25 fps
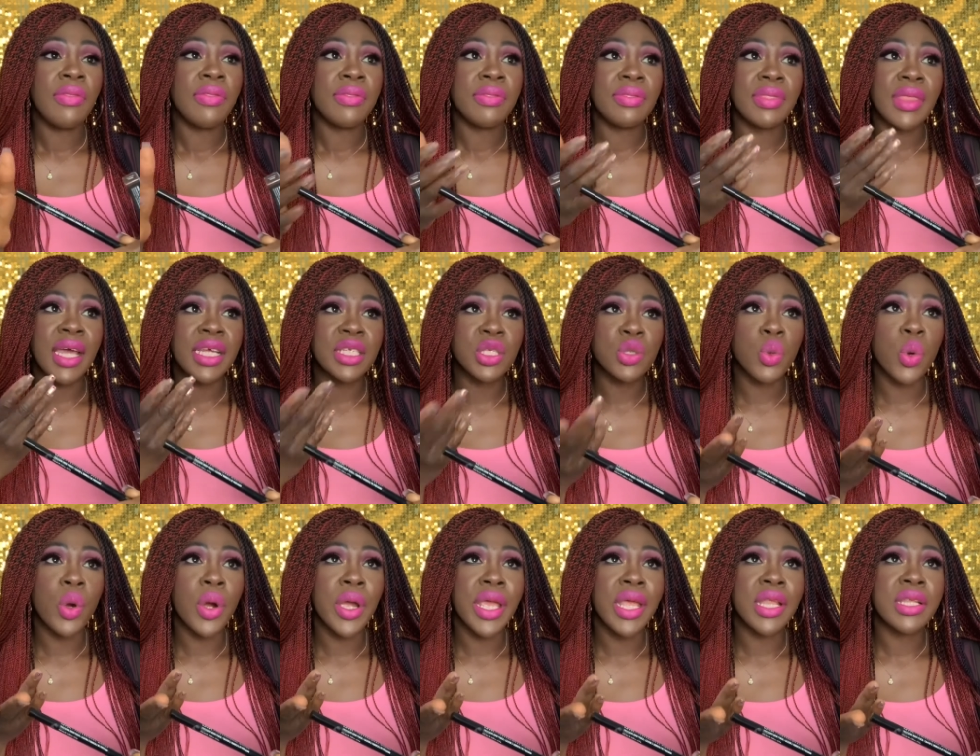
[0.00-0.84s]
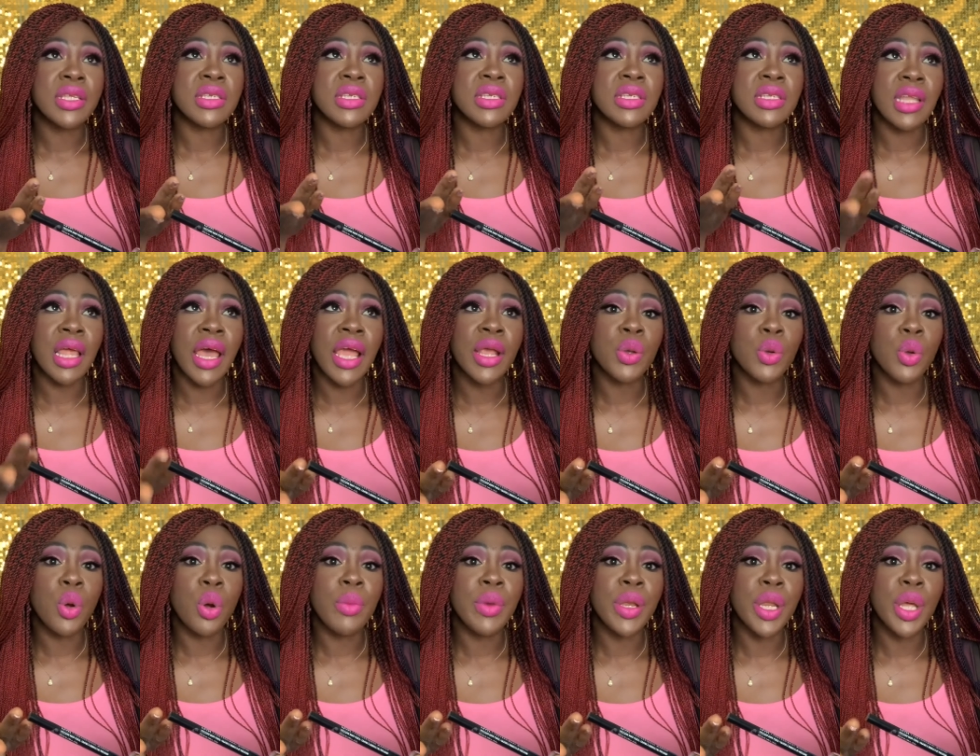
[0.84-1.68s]
that's what it's like
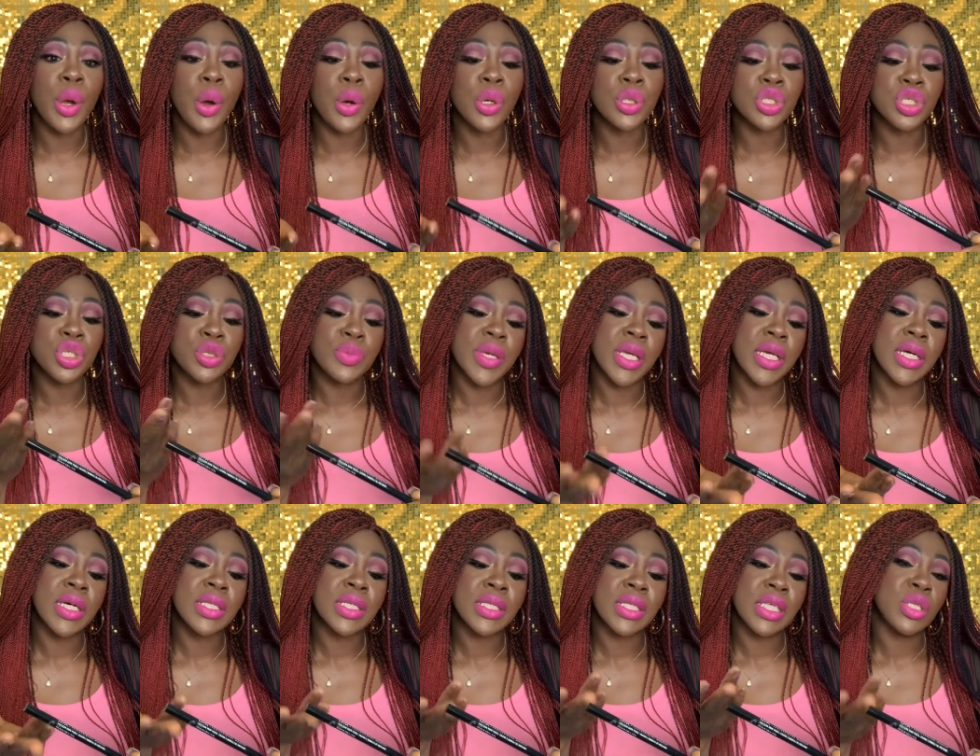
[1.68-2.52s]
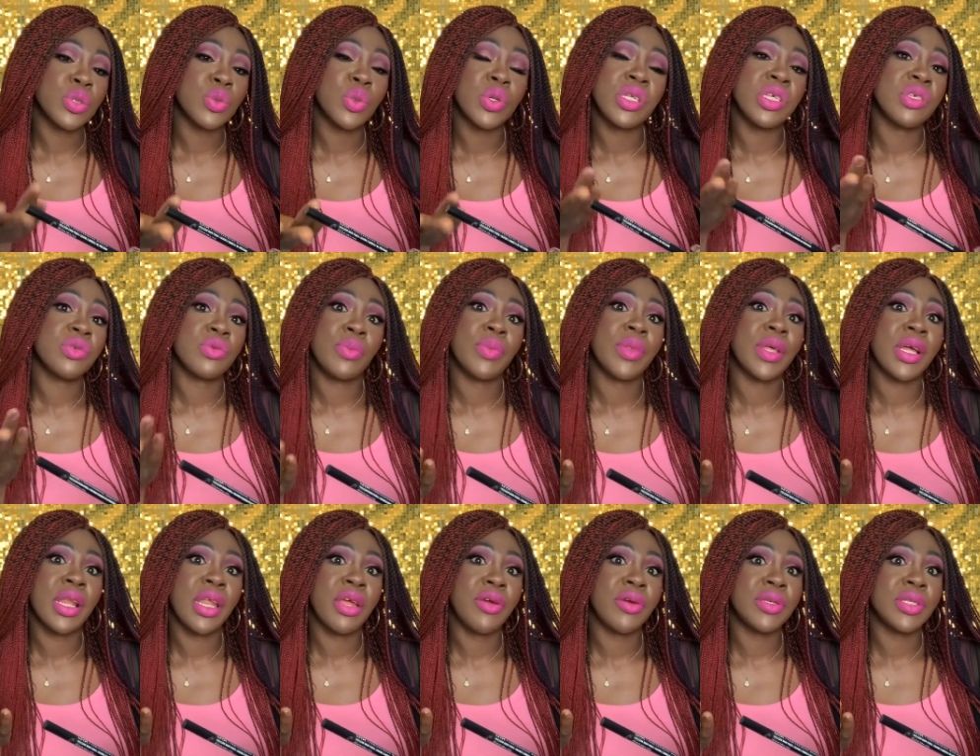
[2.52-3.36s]
normally or just because this one is from the
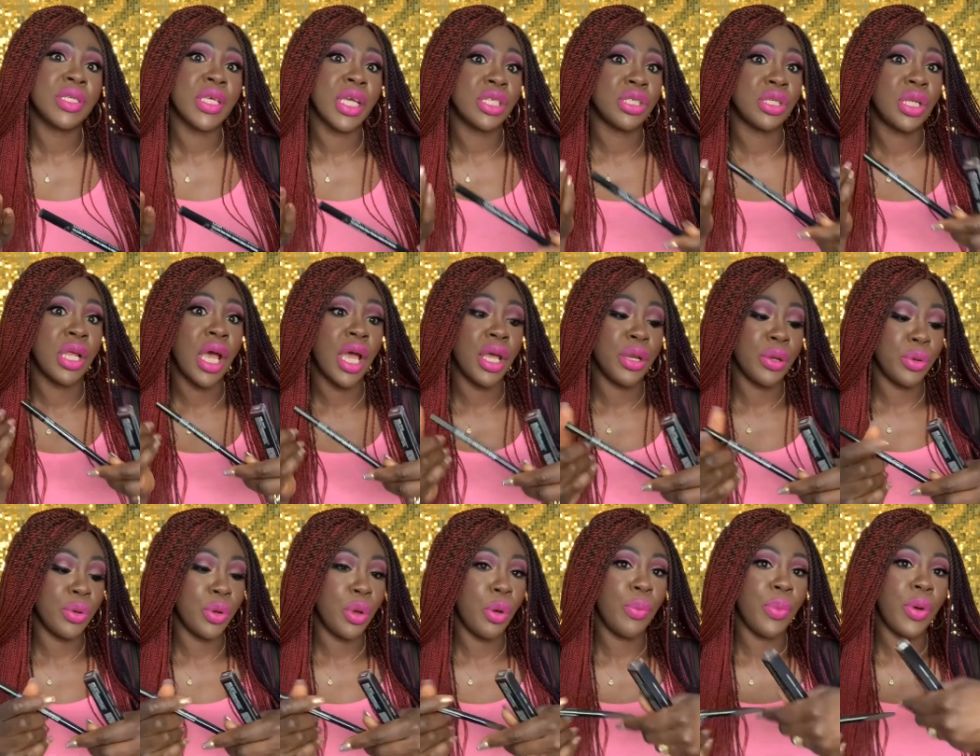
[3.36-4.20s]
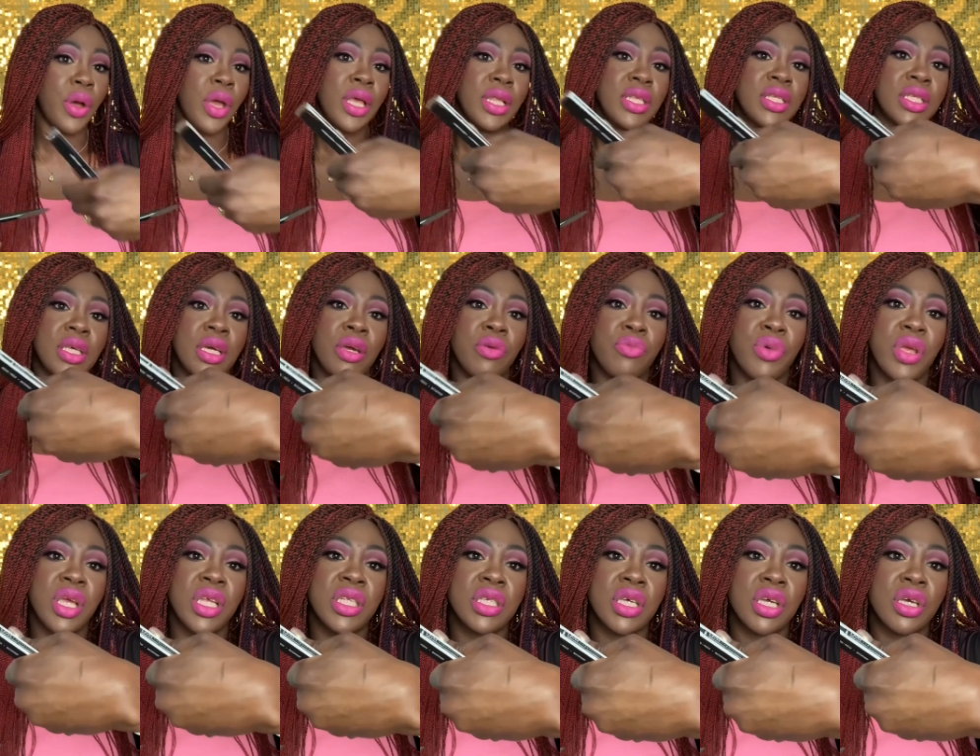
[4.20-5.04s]
clearance section, I don't know, but it's
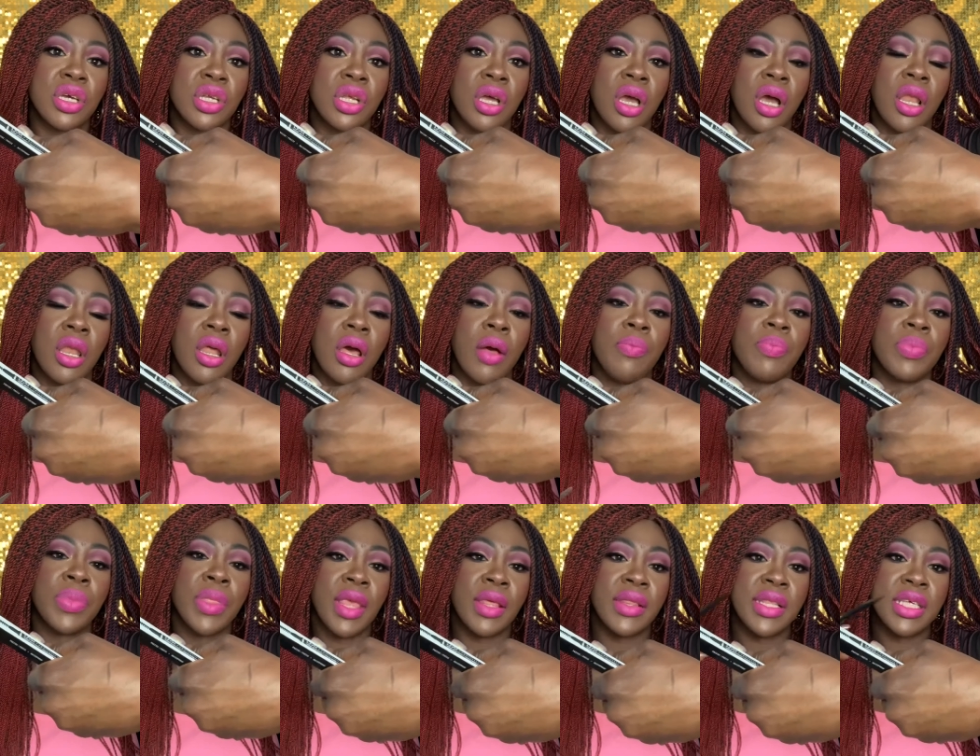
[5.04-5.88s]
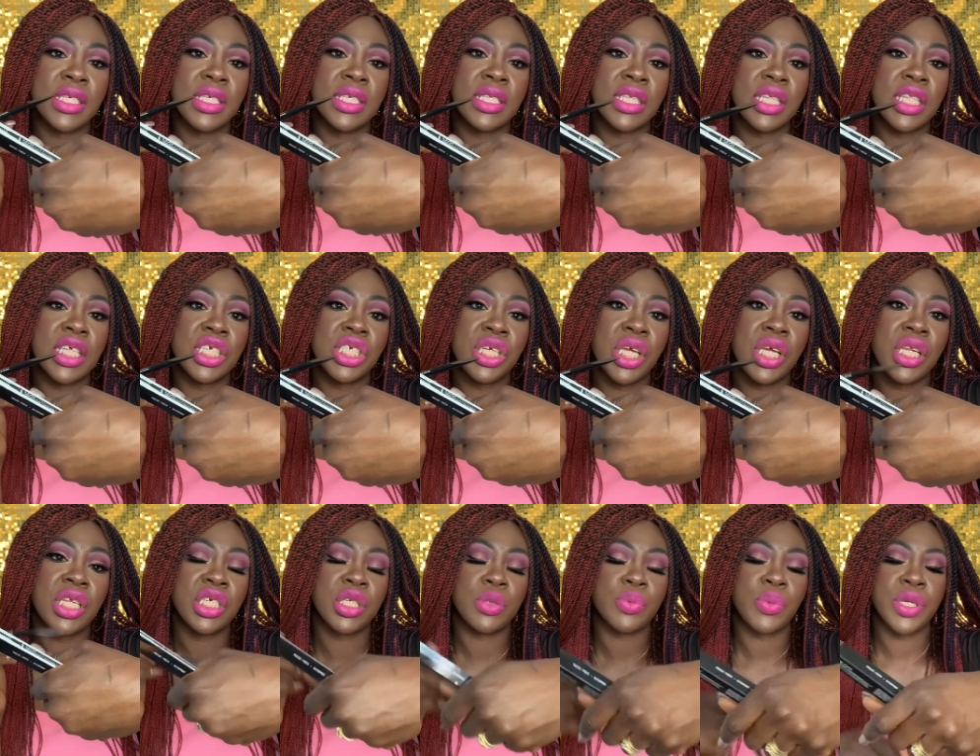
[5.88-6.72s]
a good color. This is in the
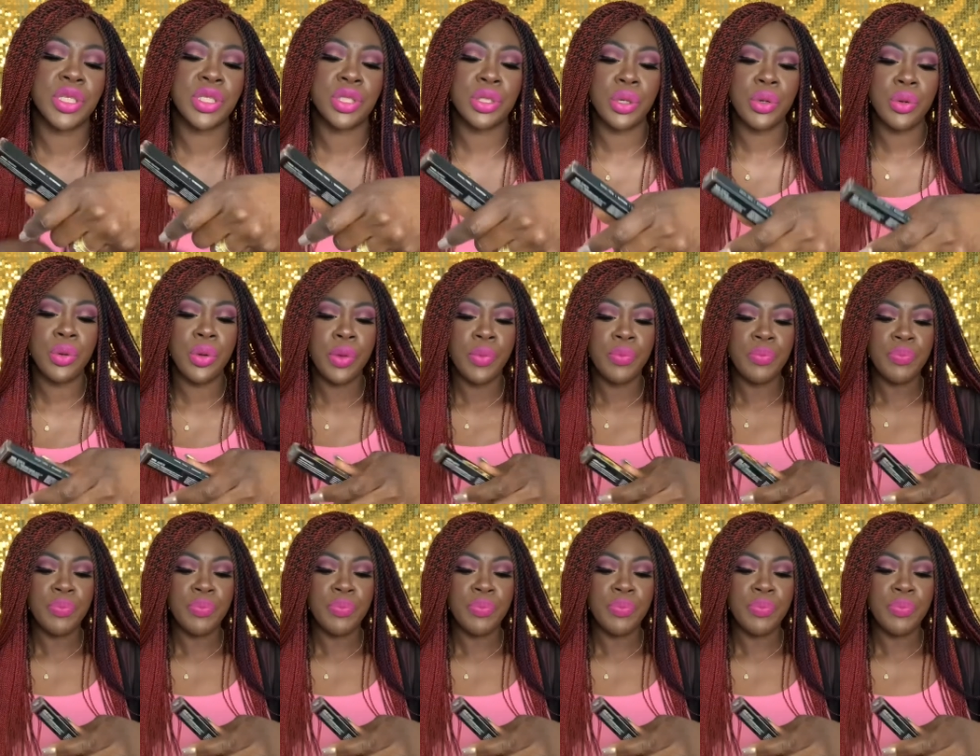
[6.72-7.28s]
shade Espresso.